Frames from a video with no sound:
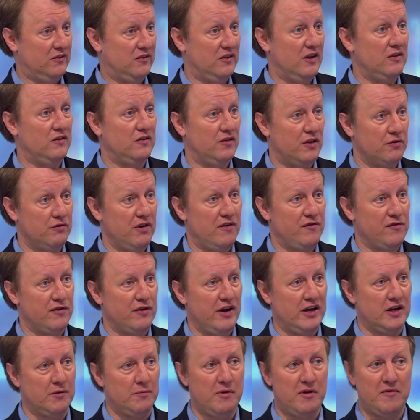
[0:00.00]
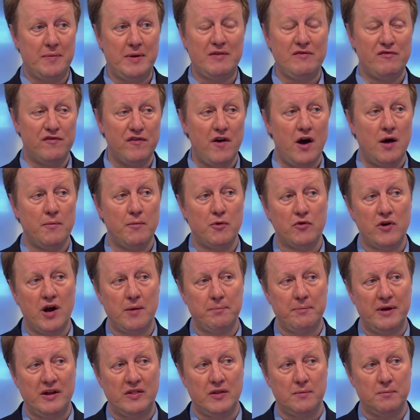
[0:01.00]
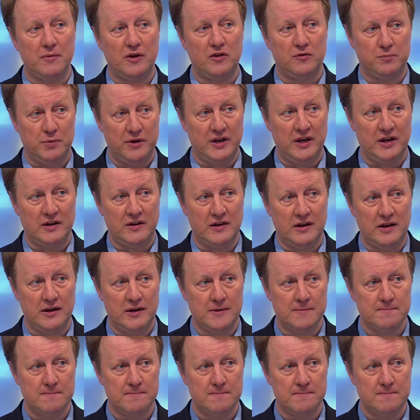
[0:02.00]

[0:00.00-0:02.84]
since the referendum have been far more upbeat than most predicted.